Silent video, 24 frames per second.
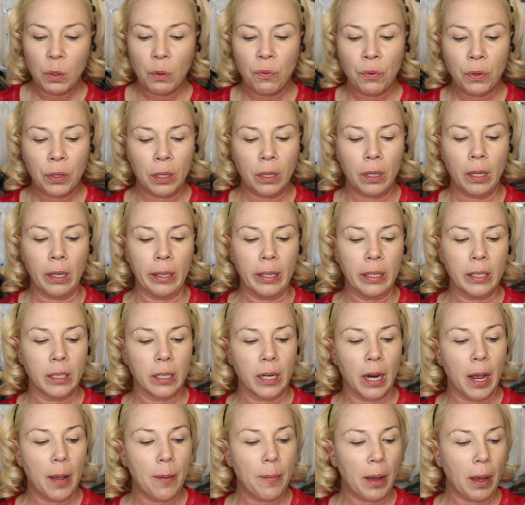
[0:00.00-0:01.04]
For the longest
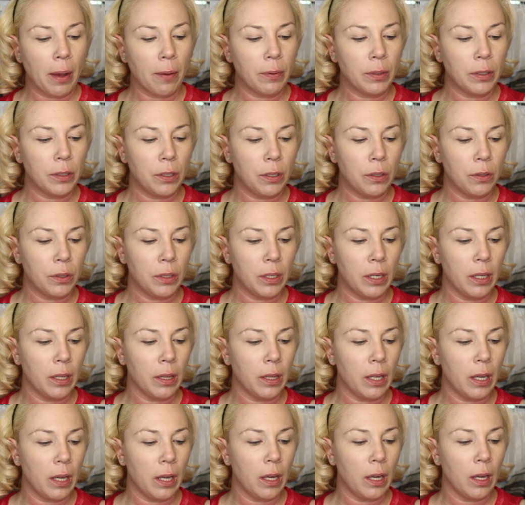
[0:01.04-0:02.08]
time, I was using
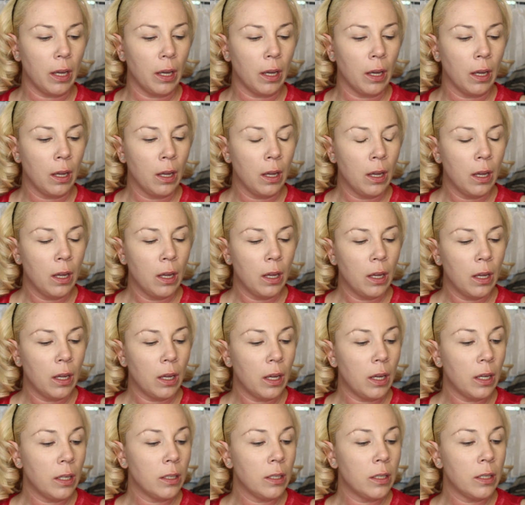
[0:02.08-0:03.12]
the
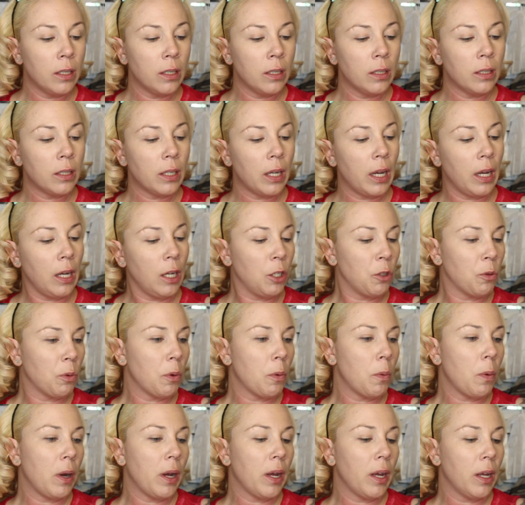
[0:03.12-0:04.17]
Instant Age
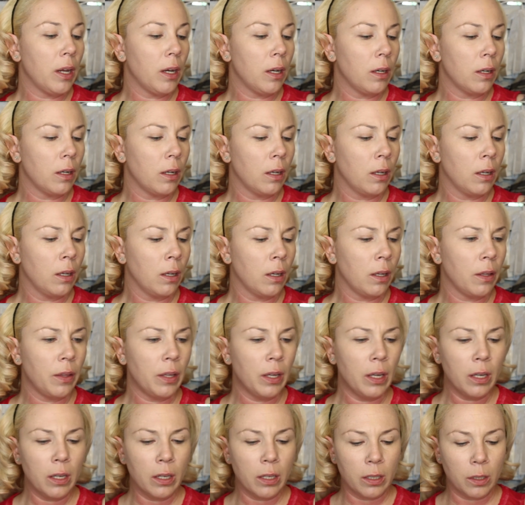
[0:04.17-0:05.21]
Rewind. I
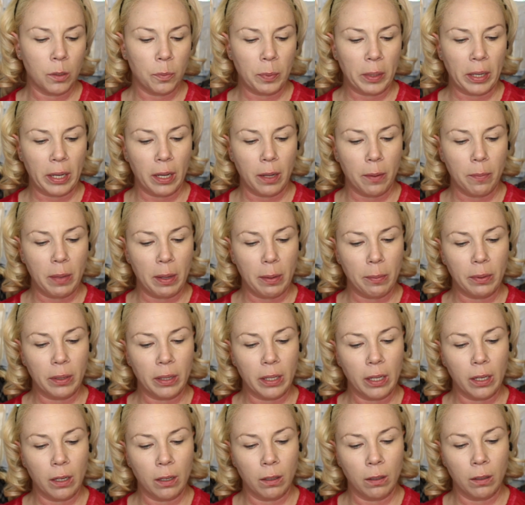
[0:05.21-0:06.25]
think it is by
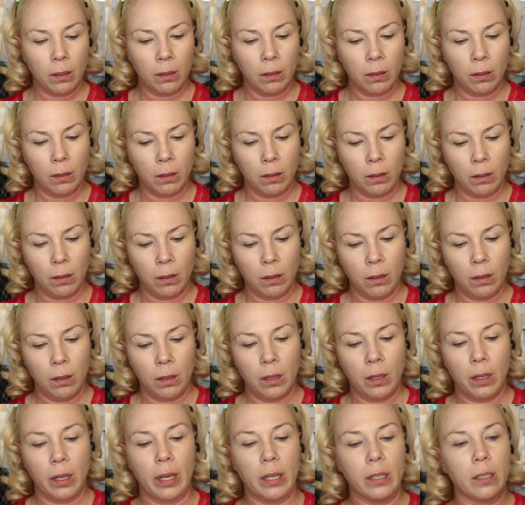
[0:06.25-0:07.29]
Maybelline.
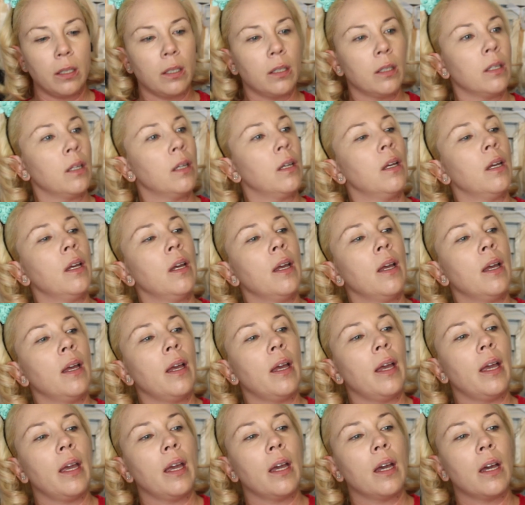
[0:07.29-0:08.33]
Yes.
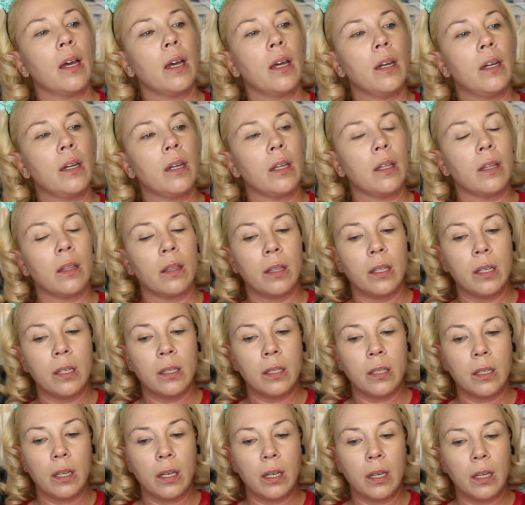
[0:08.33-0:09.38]
And
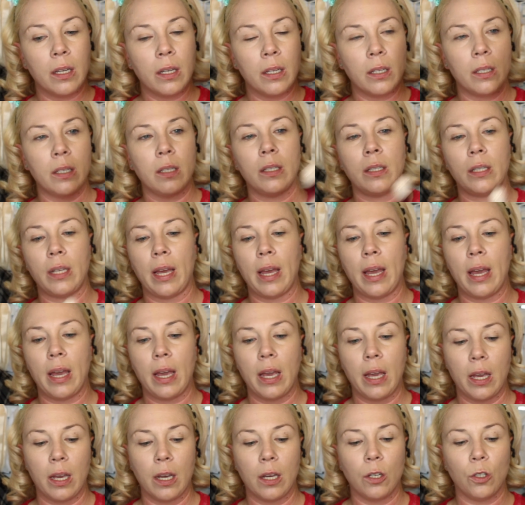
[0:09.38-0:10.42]
this is
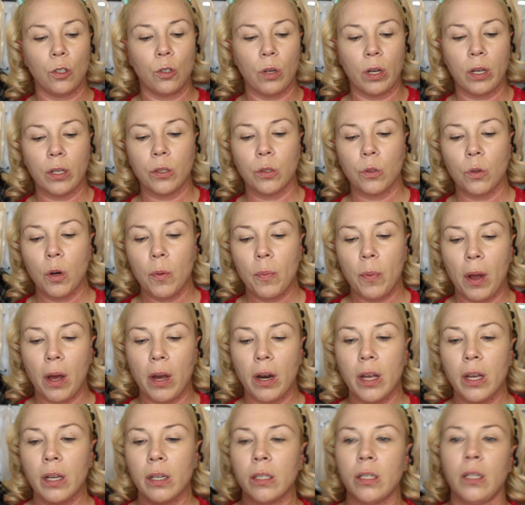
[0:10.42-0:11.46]
a drugstore
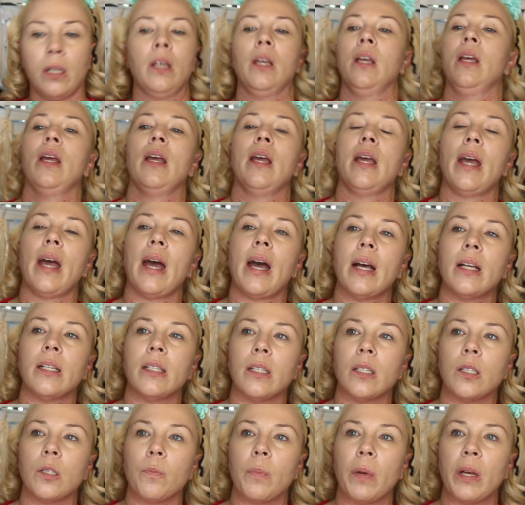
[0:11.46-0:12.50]
product. It has
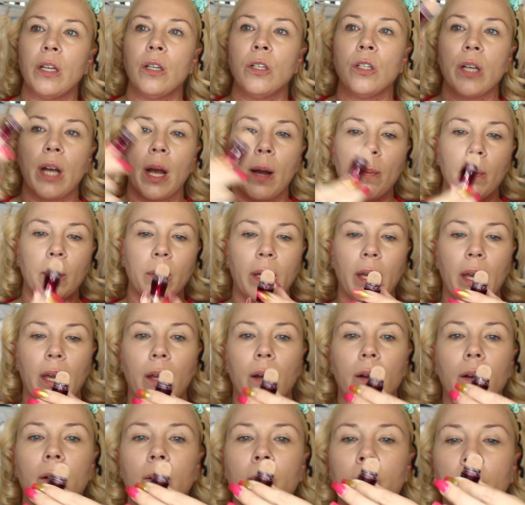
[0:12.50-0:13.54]
a sponge
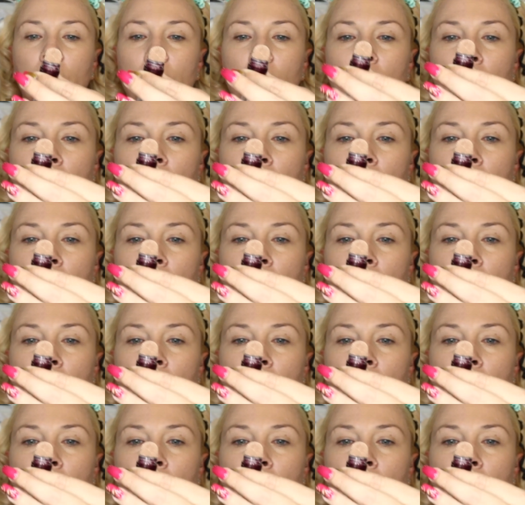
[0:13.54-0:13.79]
applicator.